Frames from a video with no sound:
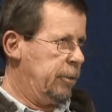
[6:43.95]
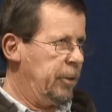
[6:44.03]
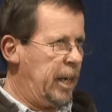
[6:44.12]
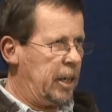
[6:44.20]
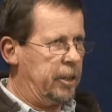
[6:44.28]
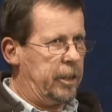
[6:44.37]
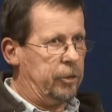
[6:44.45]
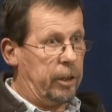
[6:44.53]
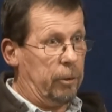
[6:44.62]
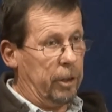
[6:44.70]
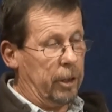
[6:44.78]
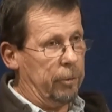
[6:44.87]
And the
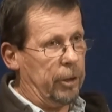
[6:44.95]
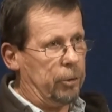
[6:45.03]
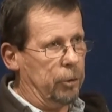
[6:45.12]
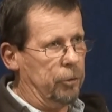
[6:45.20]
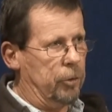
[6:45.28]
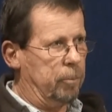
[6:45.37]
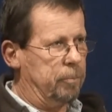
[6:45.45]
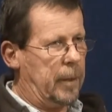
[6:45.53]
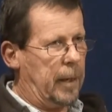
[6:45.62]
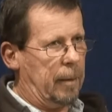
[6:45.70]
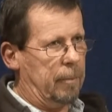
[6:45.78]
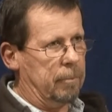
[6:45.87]
reality is he really
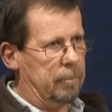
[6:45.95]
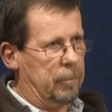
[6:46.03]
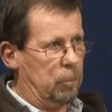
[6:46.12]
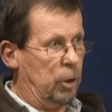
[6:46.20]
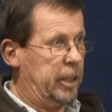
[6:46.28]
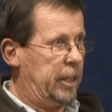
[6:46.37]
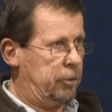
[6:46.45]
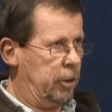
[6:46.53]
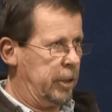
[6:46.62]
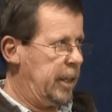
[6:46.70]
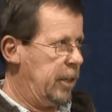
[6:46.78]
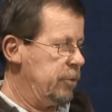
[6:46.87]
recruits them.
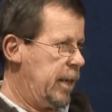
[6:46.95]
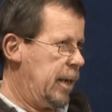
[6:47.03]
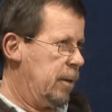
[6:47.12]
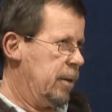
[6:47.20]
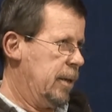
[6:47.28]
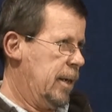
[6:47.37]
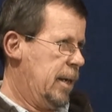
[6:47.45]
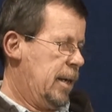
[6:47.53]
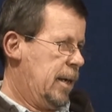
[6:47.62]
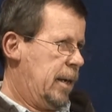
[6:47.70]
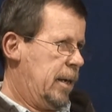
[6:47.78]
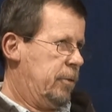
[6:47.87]
Well, he certainly does now.
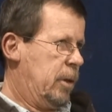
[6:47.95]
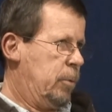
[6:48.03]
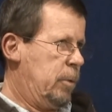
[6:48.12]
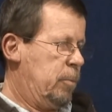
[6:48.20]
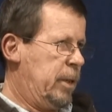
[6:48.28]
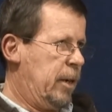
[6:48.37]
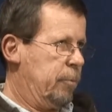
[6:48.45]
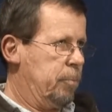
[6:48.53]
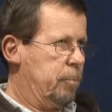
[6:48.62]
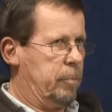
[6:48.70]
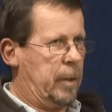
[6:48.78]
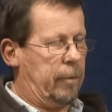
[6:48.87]
And so
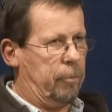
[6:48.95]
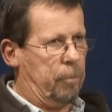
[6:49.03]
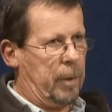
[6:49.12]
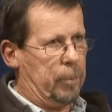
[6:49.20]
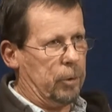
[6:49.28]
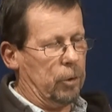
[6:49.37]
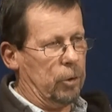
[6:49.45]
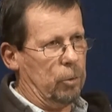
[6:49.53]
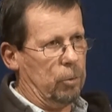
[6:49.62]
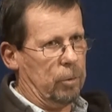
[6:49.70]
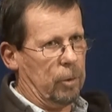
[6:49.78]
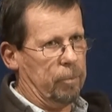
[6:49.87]
we have
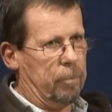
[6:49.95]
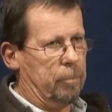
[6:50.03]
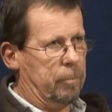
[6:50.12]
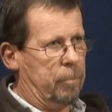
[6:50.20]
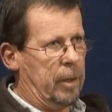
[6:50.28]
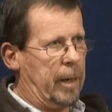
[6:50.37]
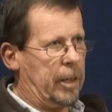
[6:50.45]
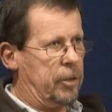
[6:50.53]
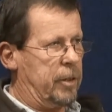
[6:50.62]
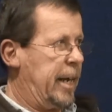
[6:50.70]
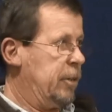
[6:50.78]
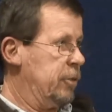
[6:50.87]
people who are
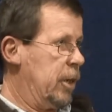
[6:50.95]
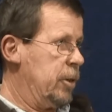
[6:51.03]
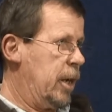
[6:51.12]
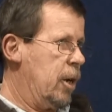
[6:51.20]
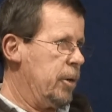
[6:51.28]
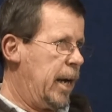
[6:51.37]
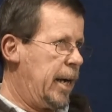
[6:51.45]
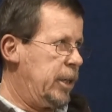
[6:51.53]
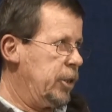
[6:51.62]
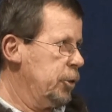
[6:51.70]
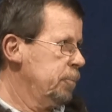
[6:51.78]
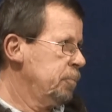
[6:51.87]
pretty much Dan's
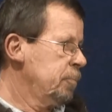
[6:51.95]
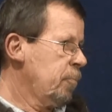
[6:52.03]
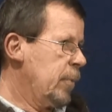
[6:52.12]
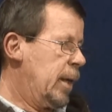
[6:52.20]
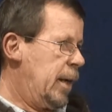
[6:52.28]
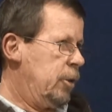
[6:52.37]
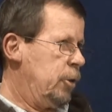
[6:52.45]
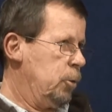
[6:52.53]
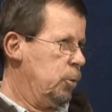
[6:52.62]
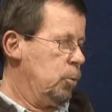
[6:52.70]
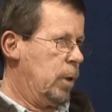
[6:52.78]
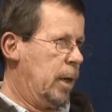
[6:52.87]
own age,
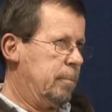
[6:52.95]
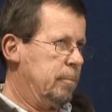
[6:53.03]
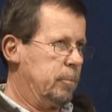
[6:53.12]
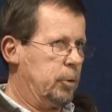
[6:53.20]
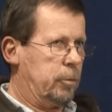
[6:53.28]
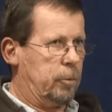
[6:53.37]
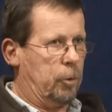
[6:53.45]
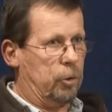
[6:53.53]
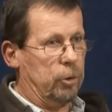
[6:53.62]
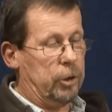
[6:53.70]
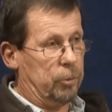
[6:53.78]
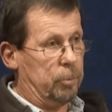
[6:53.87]
and who
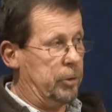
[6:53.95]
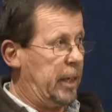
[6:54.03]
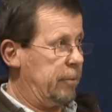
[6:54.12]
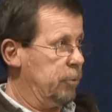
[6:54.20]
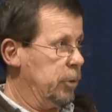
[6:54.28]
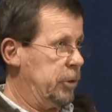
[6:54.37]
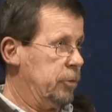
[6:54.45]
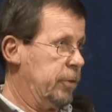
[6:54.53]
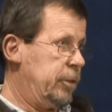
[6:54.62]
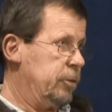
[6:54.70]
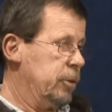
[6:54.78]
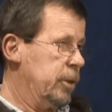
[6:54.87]
you could just mistake
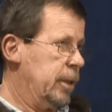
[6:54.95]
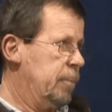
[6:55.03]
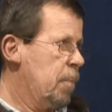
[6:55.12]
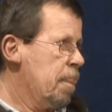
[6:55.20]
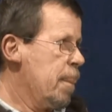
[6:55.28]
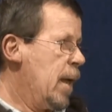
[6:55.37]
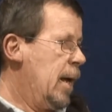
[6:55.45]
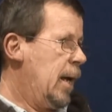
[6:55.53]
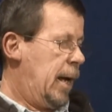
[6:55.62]
for his friends, really.